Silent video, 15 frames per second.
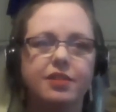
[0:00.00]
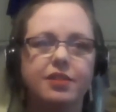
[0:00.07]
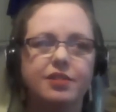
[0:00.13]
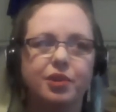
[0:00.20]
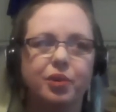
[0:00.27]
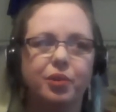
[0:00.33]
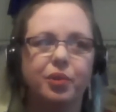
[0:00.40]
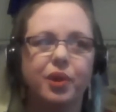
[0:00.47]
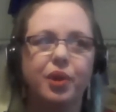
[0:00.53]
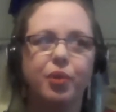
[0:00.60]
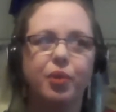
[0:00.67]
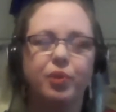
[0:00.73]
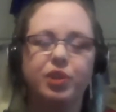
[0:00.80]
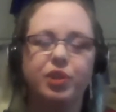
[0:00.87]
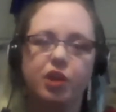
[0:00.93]
So
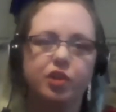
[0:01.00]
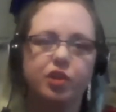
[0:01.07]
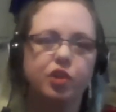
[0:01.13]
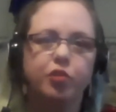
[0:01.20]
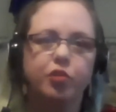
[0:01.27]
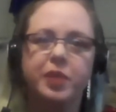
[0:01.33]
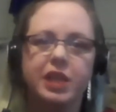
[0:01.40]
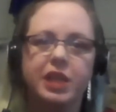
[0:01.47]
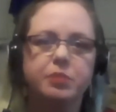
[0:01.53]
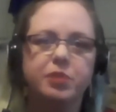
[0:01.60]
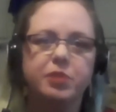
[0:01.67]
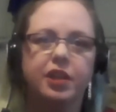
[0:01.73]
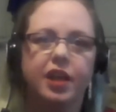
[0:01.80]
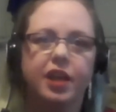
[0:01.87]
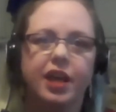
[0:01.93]
we talked it over, my
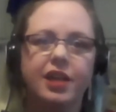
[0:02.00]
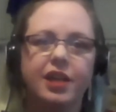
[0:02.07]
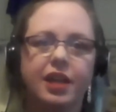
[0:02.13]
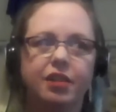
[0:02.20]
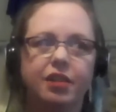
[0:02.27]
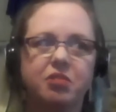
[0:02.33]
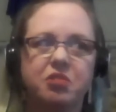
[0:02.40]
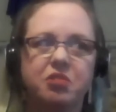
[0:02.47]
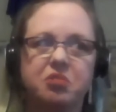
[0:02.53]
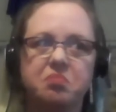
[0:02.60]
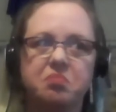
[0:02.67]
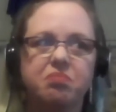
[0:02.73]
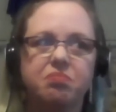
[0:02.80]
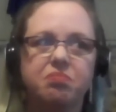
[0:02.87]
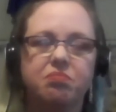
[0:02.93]
husband and I, and
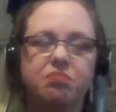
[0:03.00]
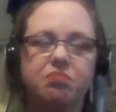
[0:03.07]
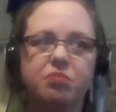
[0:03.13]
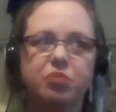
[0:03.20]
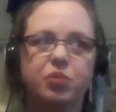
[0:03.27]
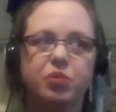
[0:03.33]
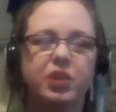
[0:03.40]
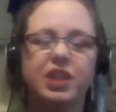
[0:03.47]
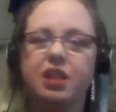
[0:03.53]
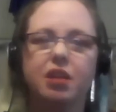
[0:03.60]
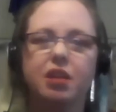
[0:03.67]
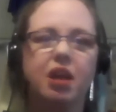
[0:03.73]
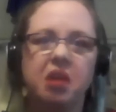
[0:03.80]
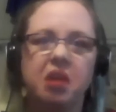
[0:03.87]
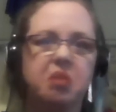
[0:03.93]
really
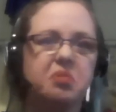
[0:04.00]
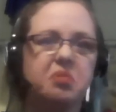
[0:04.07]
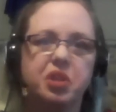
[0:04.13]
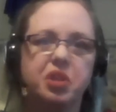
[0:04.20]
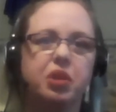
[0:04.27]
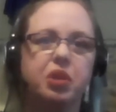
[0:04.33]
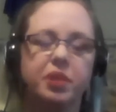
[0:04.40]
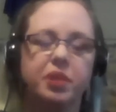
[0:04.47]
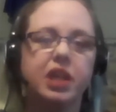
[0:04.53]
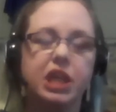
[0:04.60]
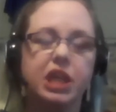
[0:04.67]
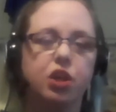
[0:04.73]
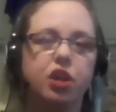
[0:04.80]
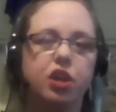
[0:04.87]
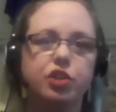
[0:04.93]
it was the only one that I
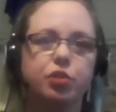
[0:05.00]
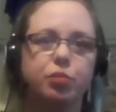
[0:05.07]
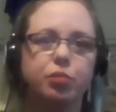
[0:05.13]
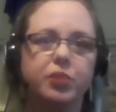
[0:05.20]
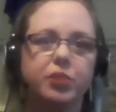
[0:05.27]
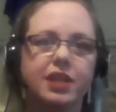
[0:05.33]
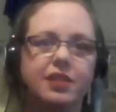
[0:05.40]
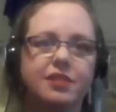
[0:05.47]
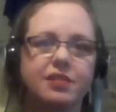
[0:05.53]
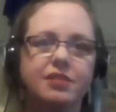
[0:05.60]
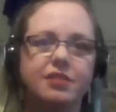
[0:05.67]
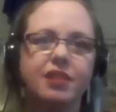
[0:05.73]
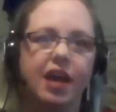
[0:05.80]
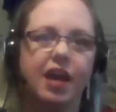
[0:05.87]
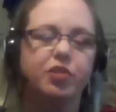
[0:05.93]
talked to
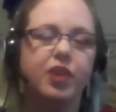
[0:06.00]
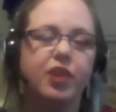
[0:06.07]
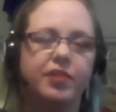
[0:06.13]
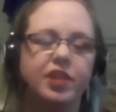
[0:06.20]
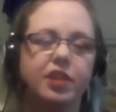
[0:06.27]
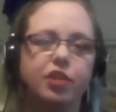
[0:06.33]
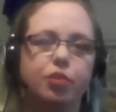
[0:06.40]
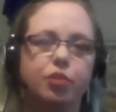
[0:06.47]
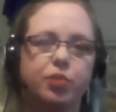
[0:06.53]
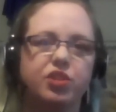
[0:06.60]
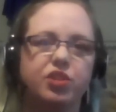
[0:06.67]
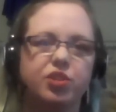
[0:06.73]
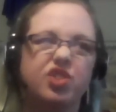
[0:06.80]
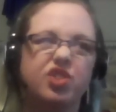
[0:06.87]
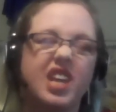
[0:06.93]
because after having done the
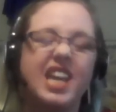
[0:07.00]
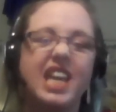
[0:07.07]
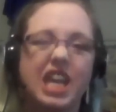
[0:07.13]
research,